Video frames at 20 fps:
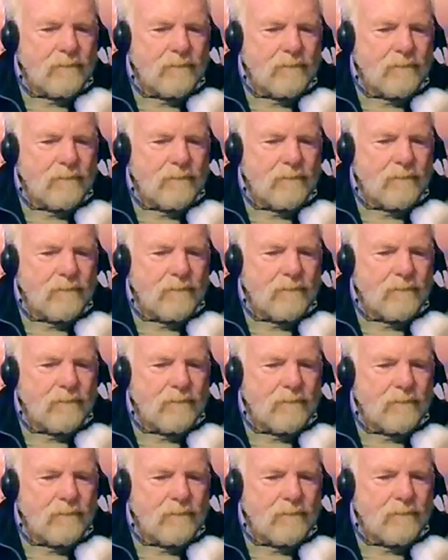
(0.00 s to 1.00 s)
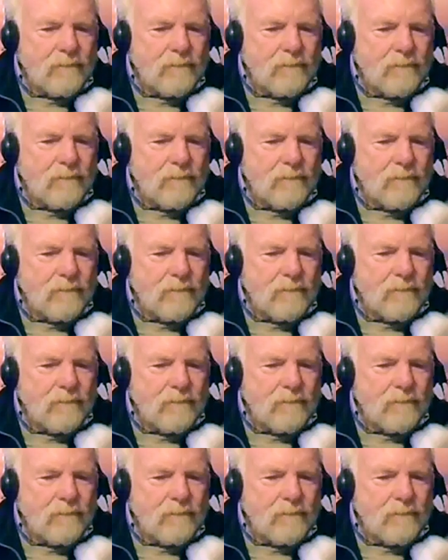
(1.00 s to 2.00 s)

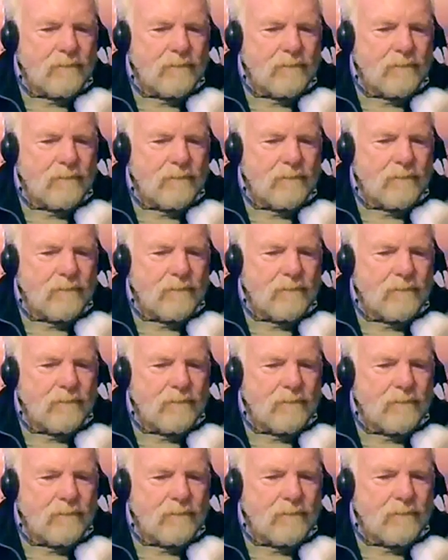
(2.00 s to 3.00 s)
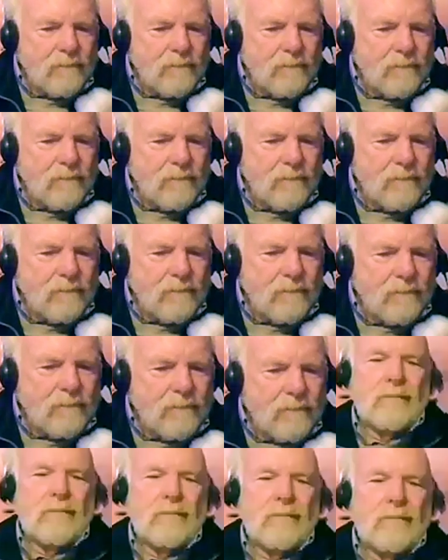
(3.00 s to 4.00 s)

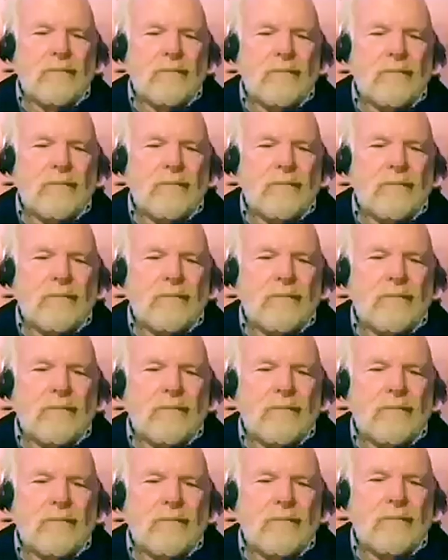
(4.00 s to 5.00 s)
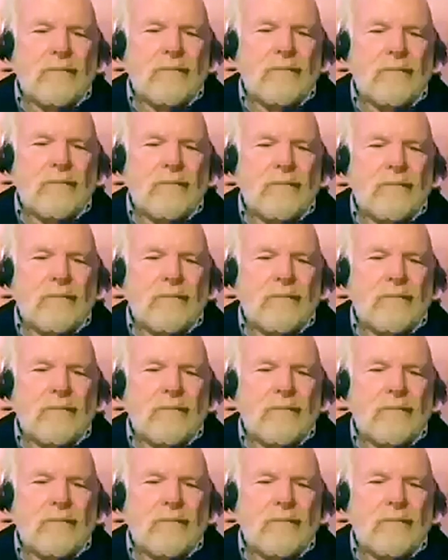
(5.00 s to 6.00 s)

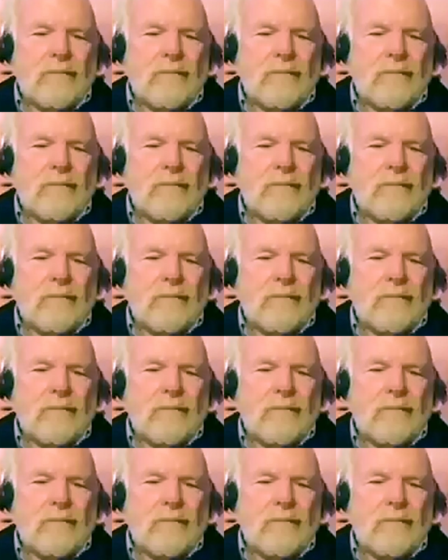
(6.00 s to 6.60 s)
[no speech]